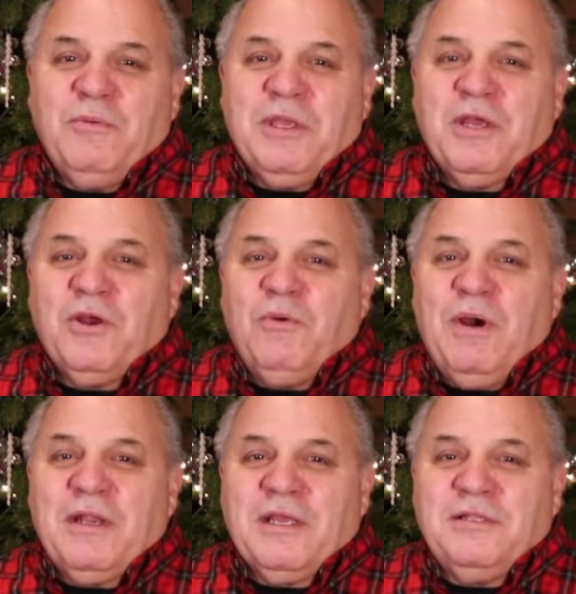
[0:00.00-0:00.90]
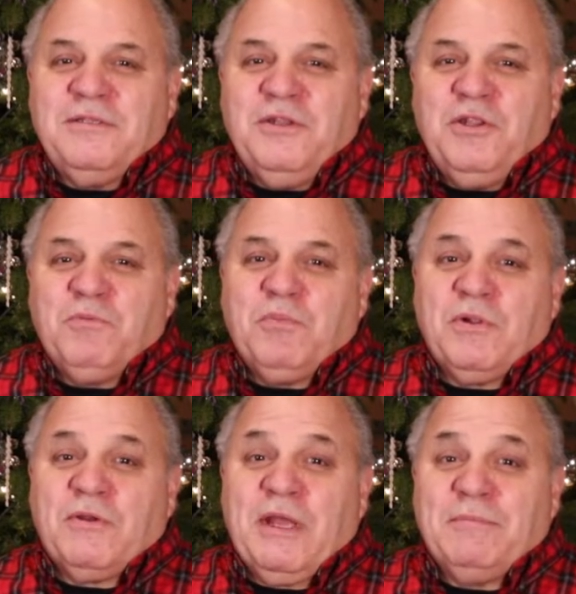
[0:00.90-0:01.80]
we can go on and continue to
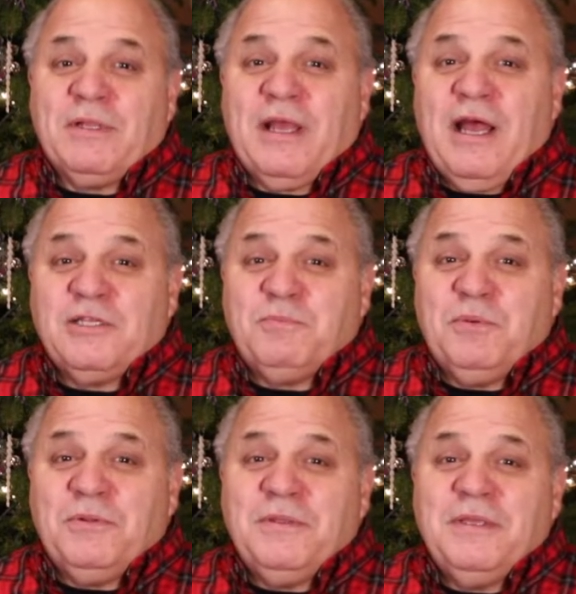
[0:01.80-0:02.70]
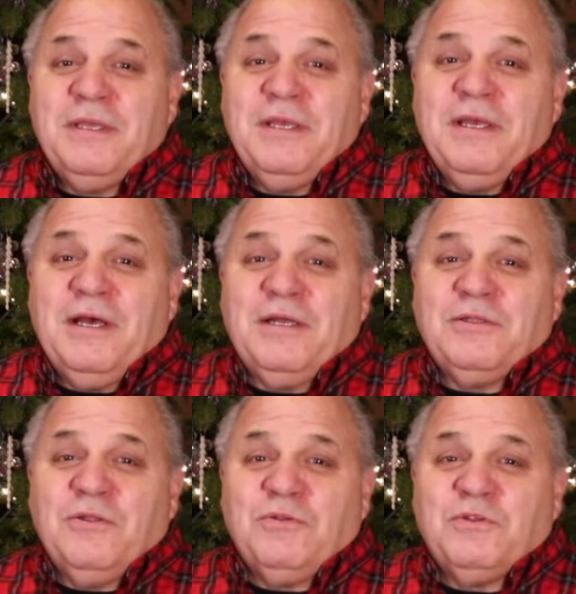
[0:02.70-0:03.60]
proclaim the gospel uh, to
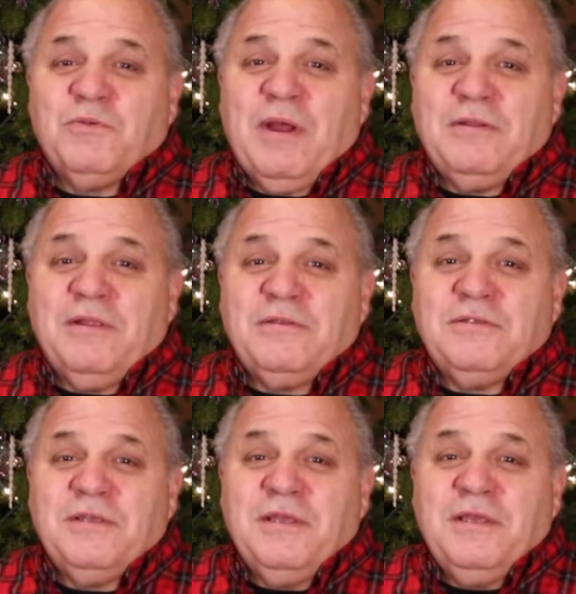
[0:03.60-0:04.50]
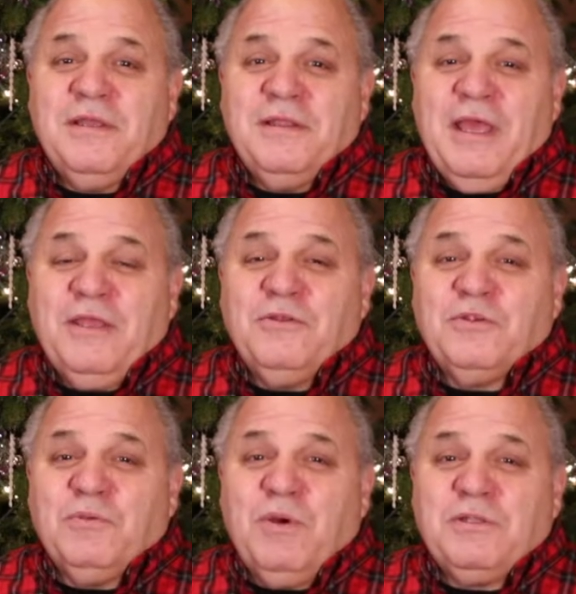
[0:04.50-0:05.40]
those around us. Thank you
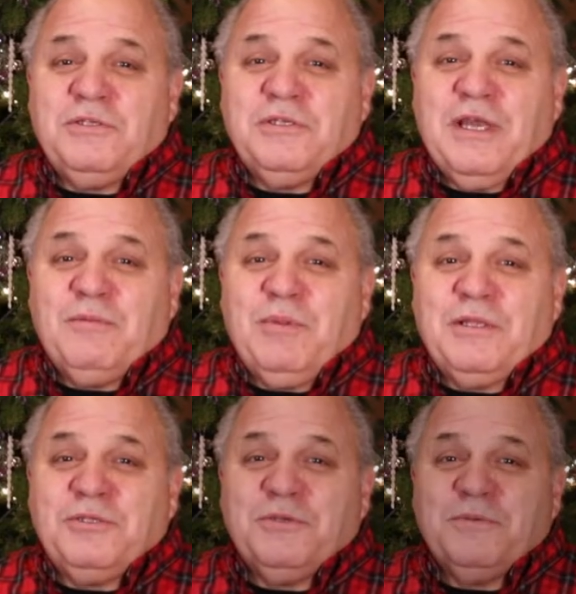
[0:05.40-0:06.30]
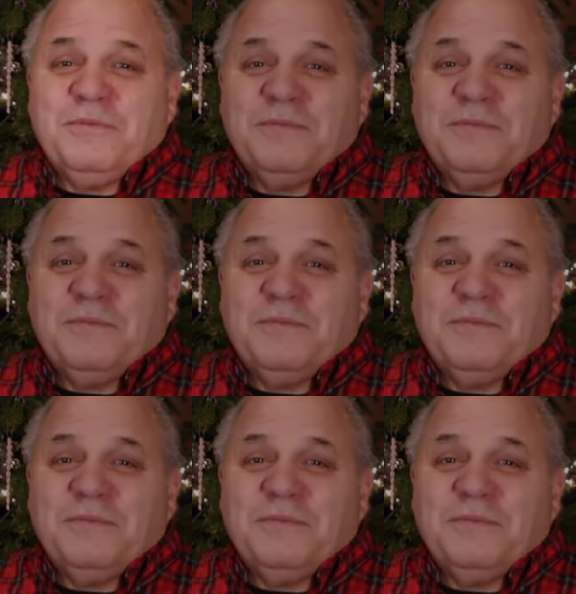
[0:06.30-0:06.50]
so much. God bless you.